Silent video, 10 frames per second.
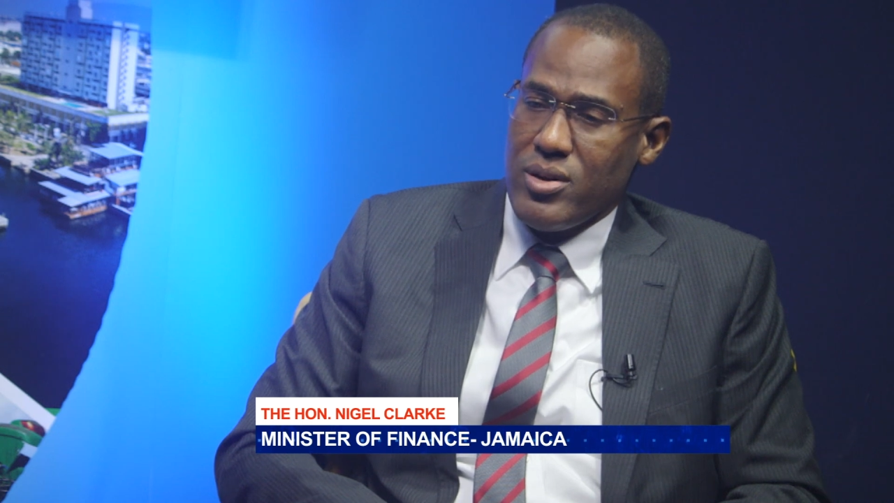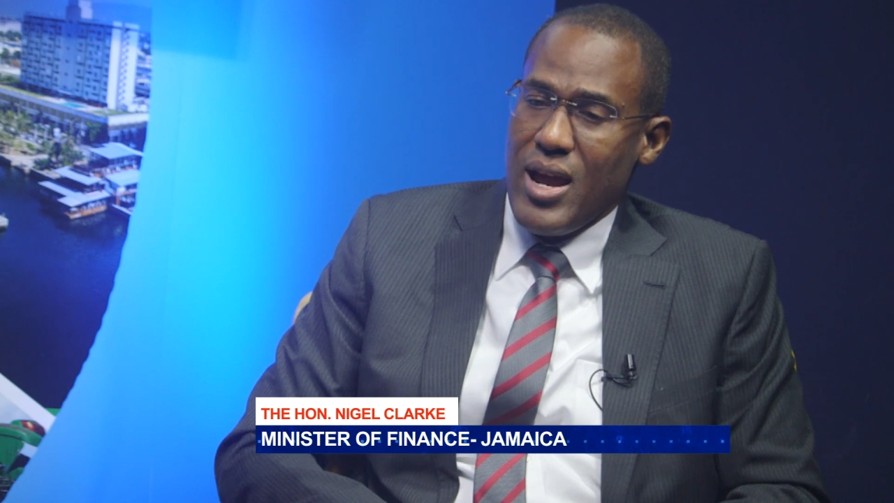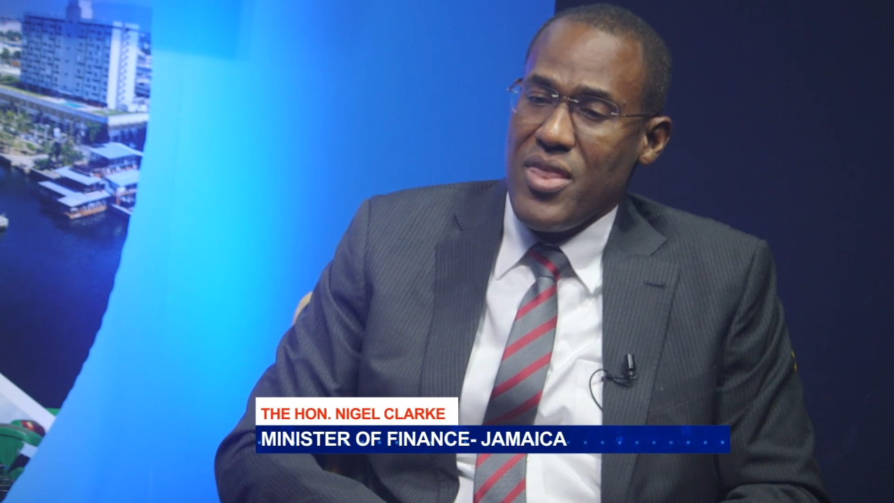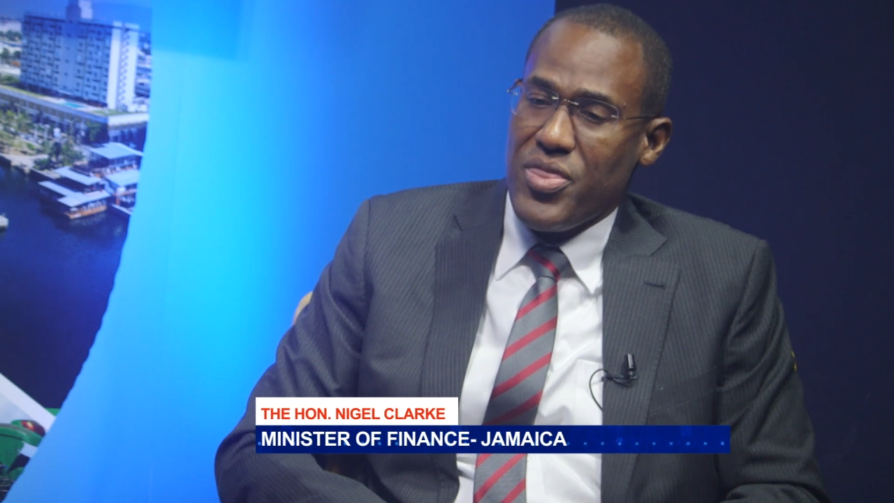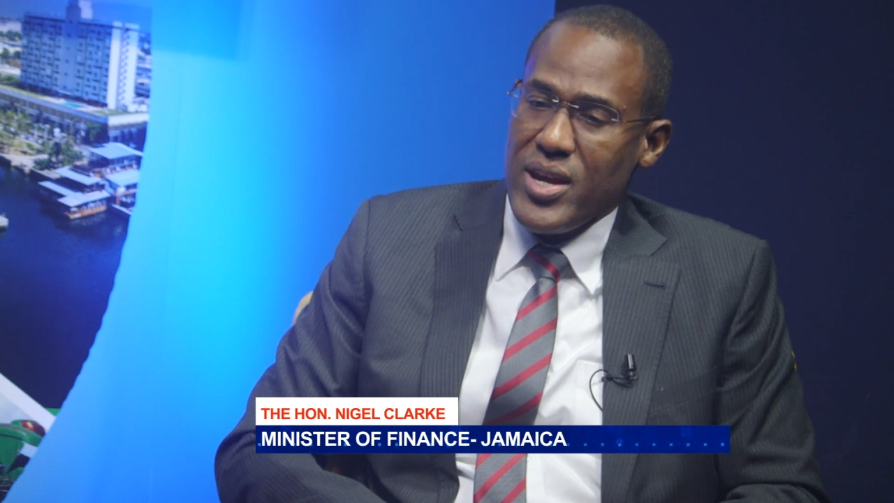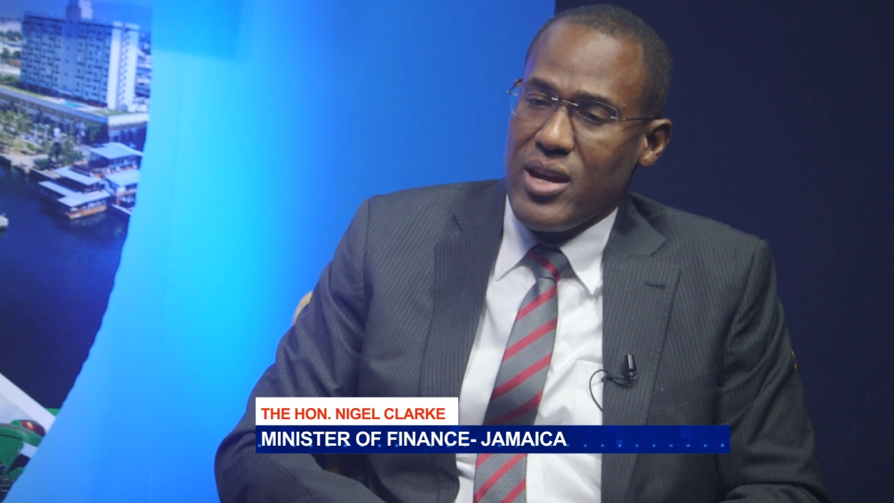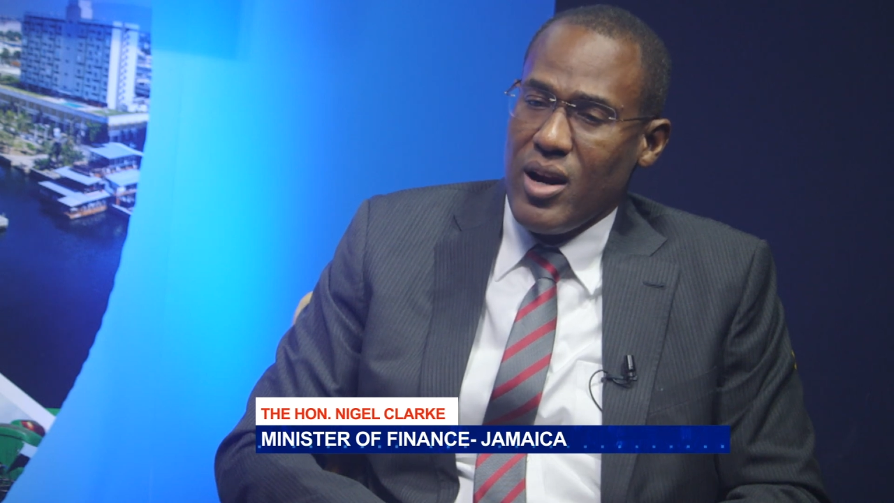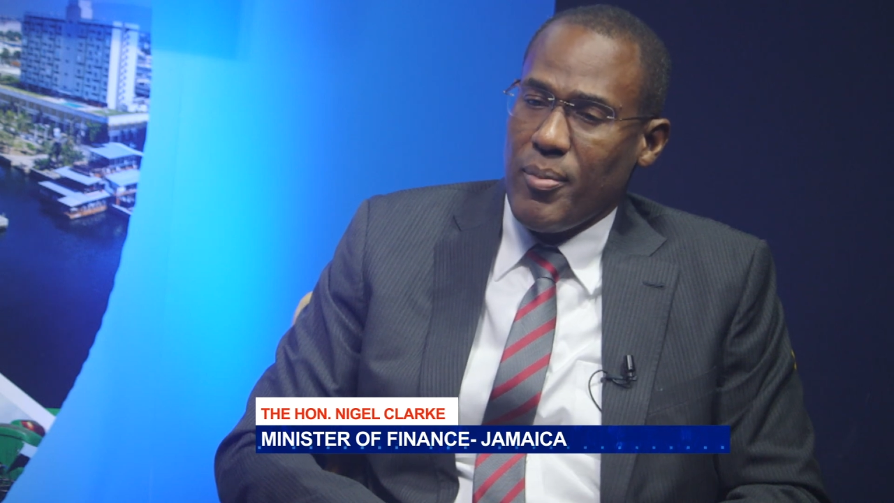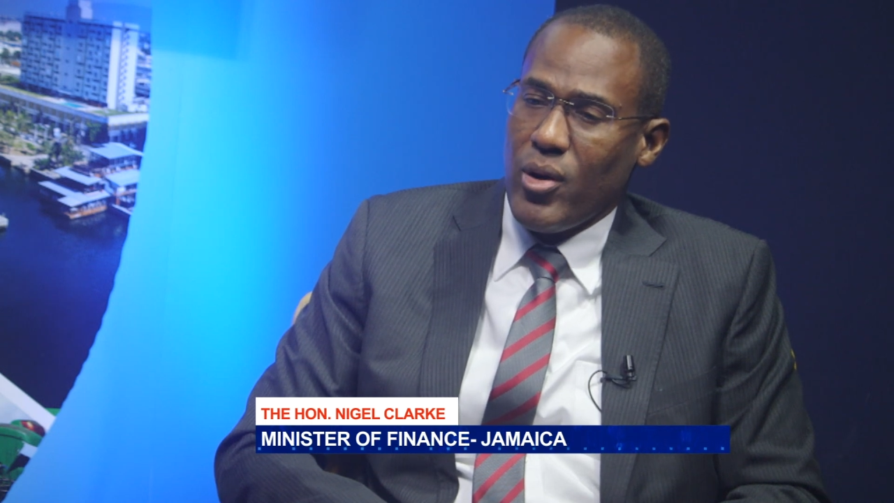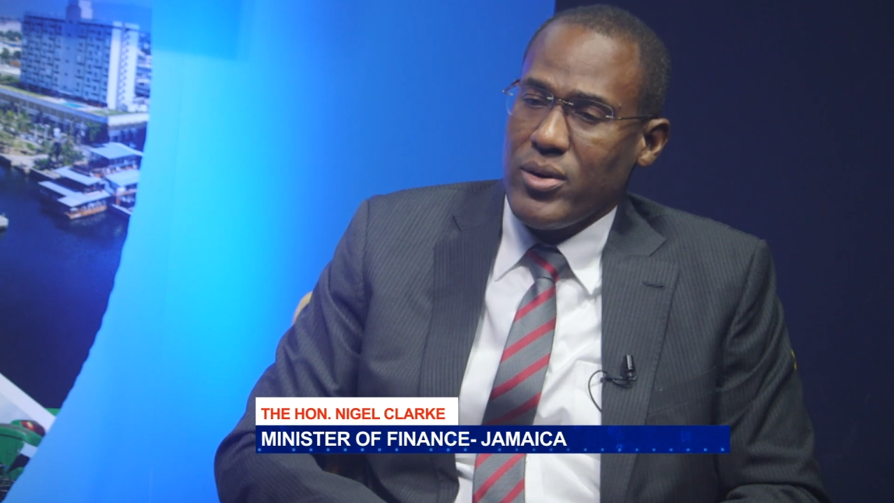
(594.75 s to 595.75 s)
and thinking
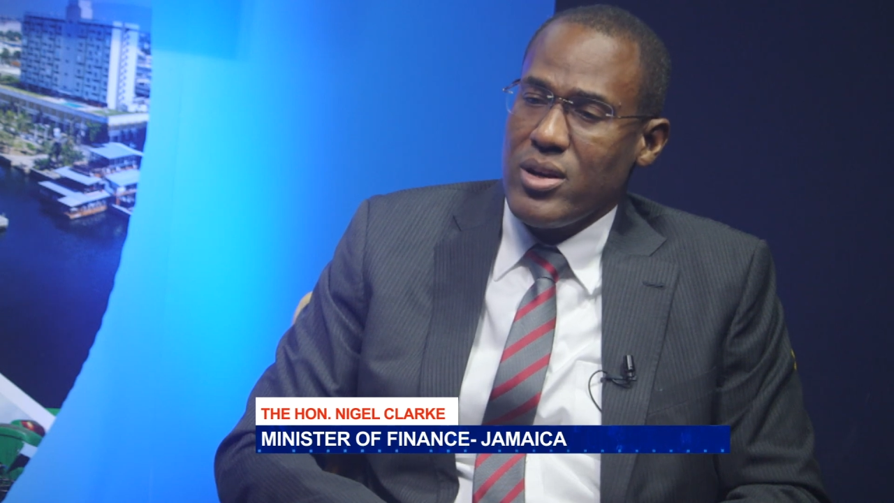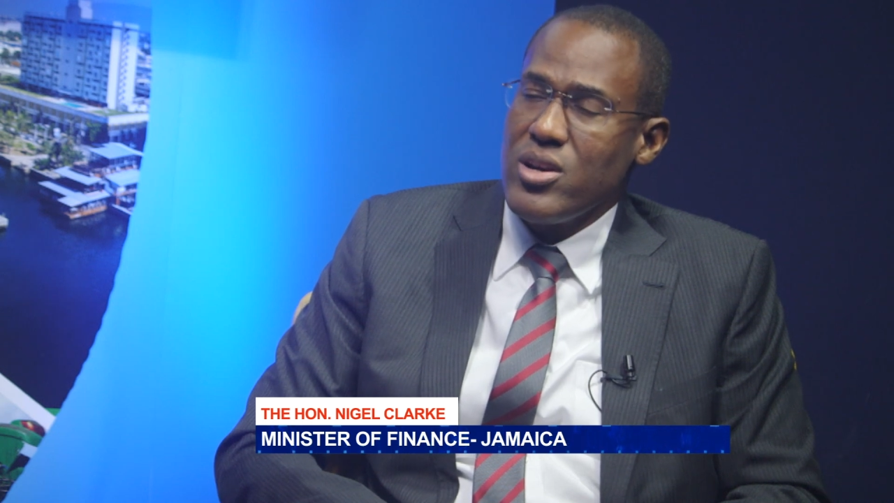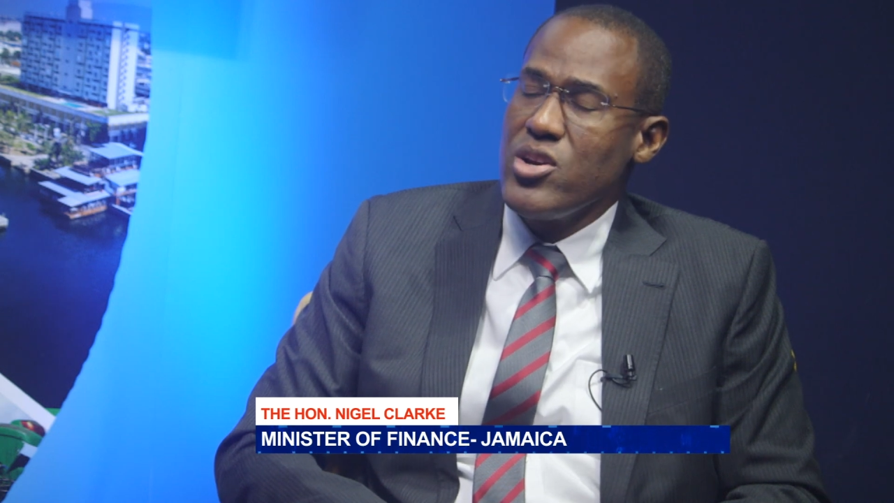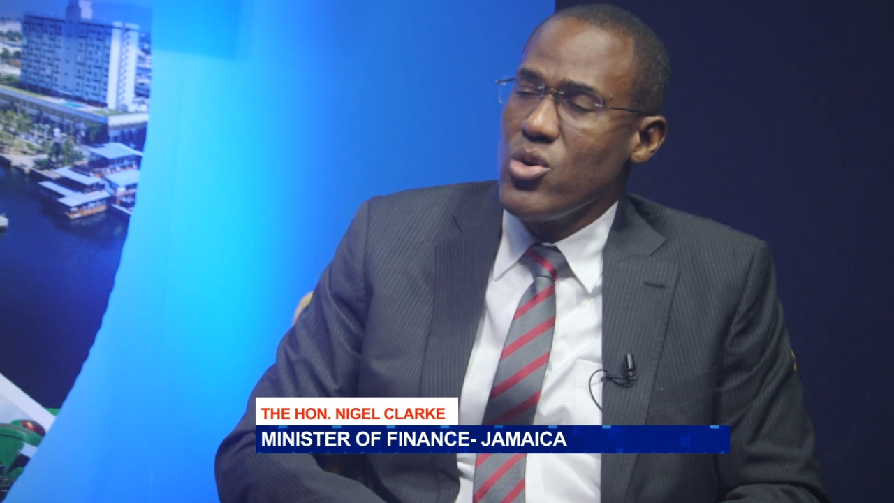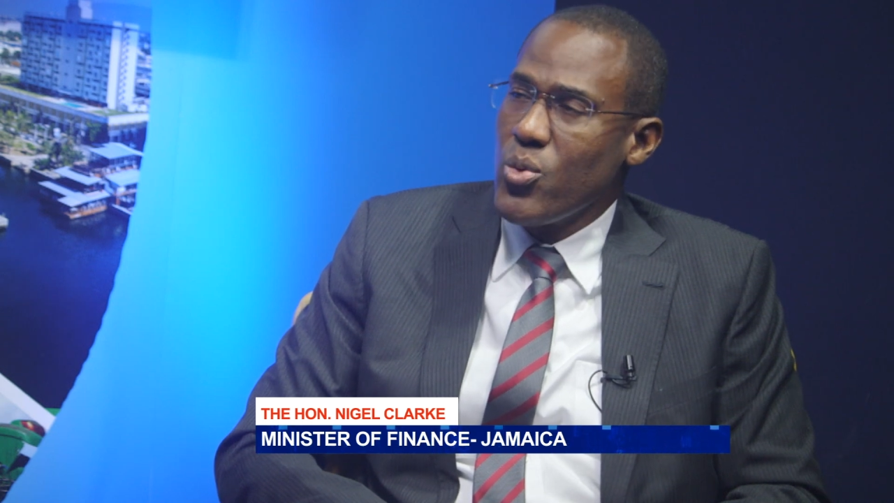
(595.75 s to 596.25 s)
about new